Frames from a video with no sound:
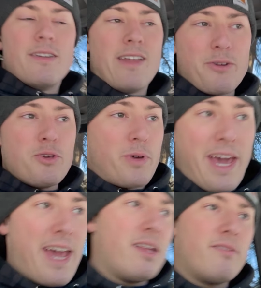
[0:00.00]
Now you
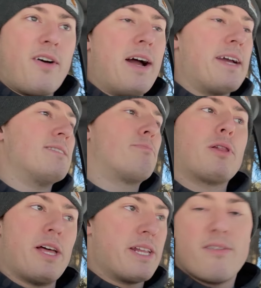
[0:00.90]
can find
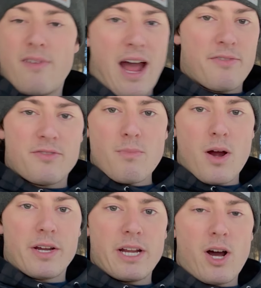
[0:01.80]
plenty of
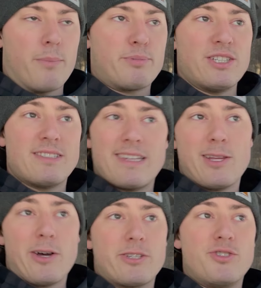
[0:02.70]
aftermarket options
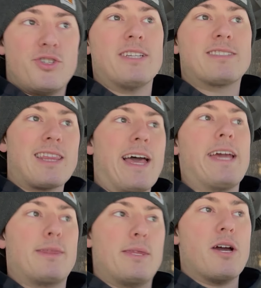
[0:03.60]
that look just
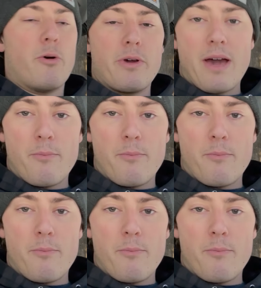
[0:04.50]
like the OEM